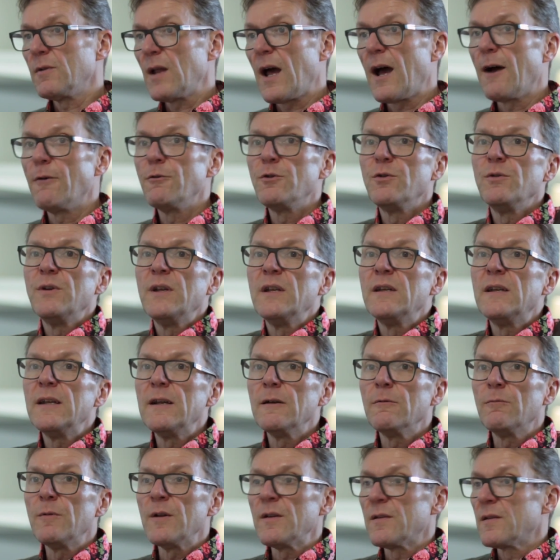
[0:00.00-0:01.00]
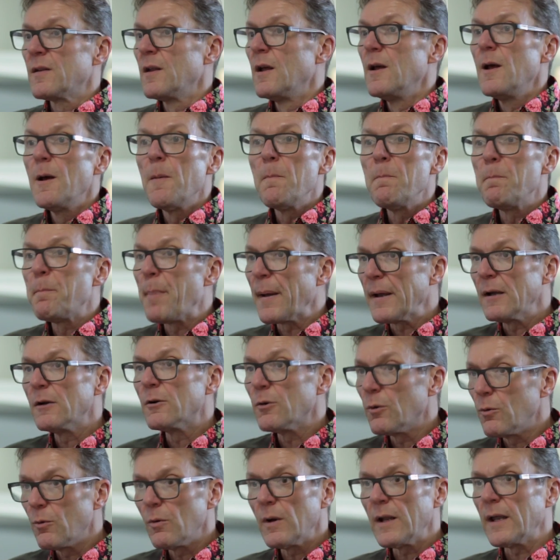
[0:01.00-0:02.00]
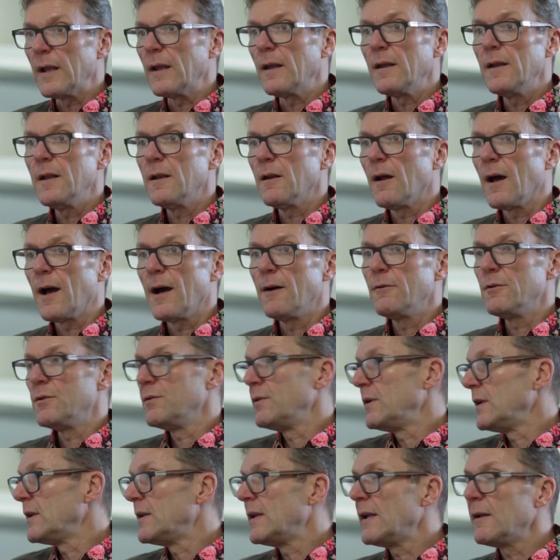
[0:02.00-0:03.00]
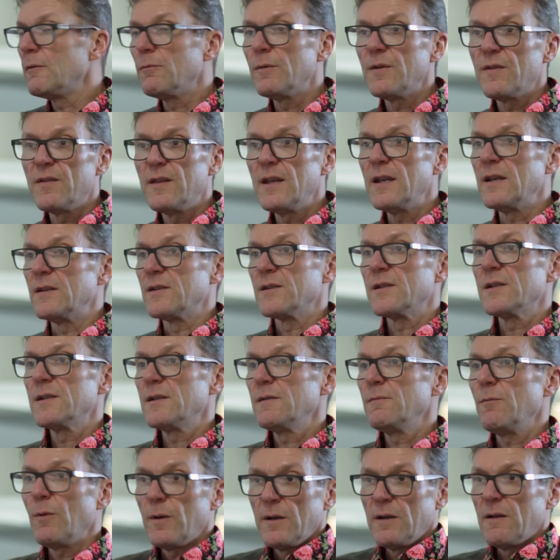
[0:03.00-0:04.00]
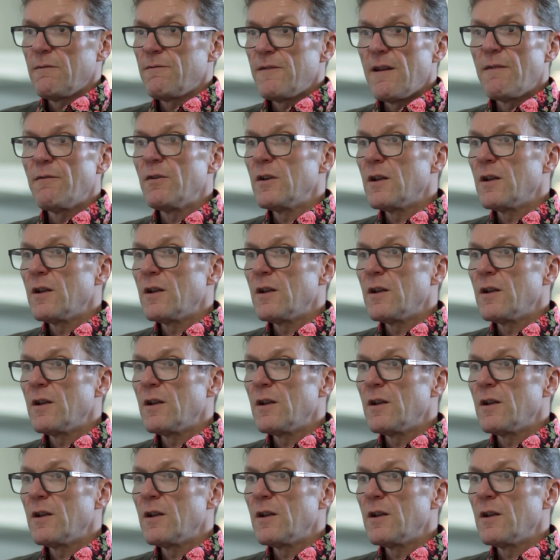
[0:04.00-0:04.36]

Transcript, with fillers: How do you deal with Bengali, you know, how do you deal with this when you've never